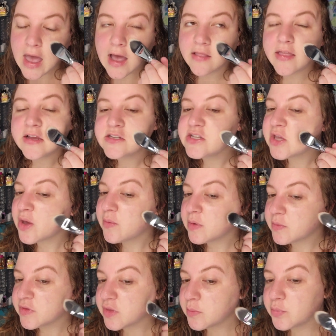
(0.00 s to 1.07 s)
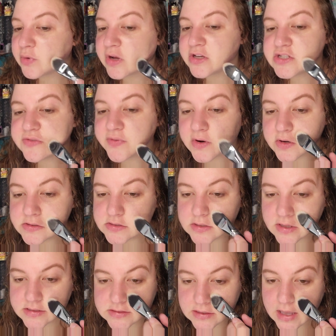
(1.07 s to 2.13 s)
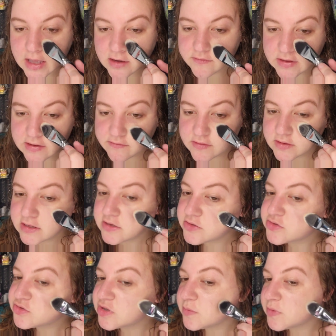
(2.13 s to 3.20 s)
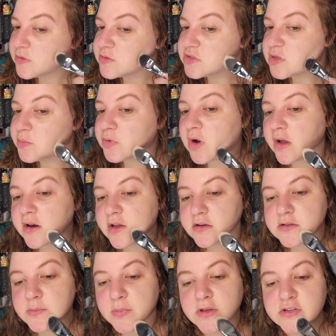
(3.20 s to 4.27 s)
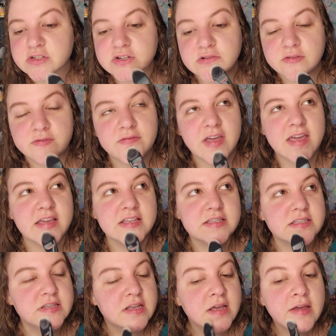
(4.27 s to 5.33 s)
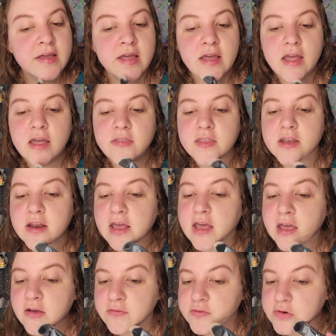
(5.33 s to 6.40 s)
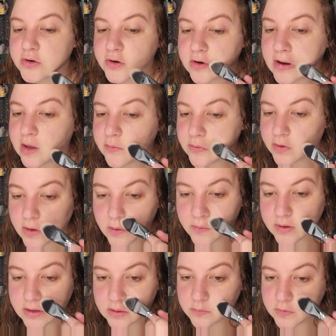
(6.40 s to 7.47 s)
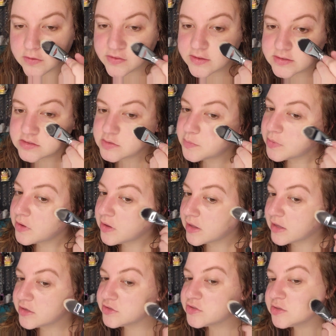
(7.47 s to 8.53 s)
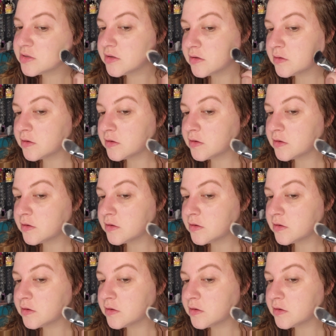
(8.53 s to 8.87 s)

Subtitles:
I like to go in with a brush first because it kind of evenly distributes the product amongst your face, and then after I will go in with a sponge